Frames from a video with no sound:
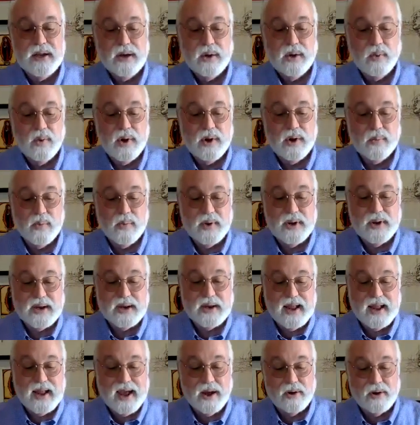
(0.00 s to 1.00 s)
when we
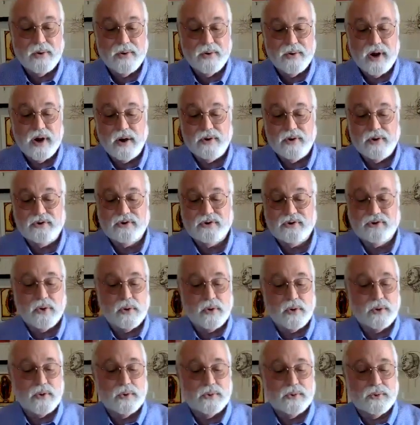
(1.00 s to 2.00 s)
allowed our
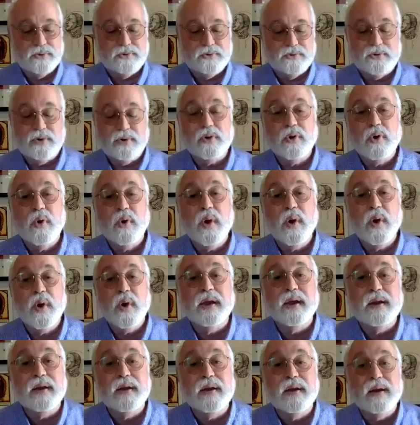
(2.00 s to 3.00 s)
souls to
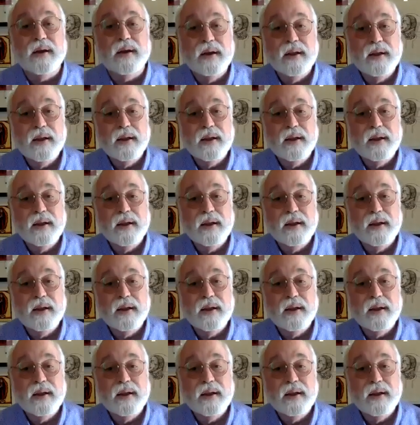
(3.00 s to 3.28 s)
quicken